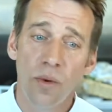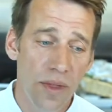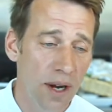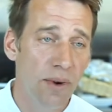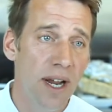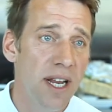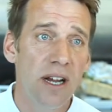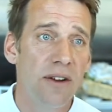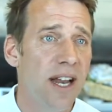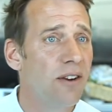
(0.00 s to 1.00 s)
They're right
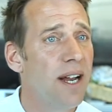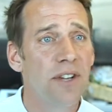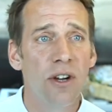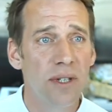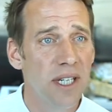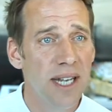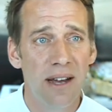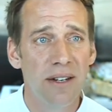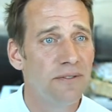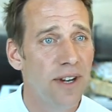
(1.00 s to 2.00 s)
here. They don't have to go into
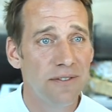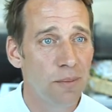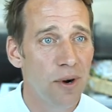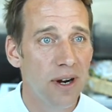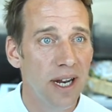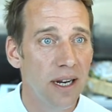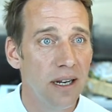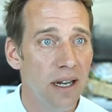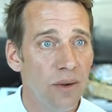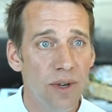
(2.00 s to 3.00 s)
town and fight for parking.
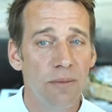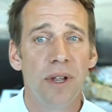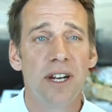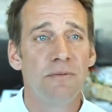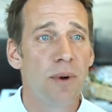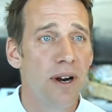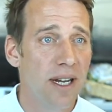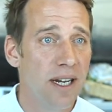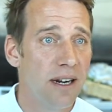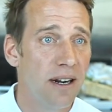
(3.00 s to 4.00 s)
We have plenty of
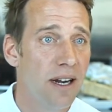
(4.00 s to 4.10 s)
parking here.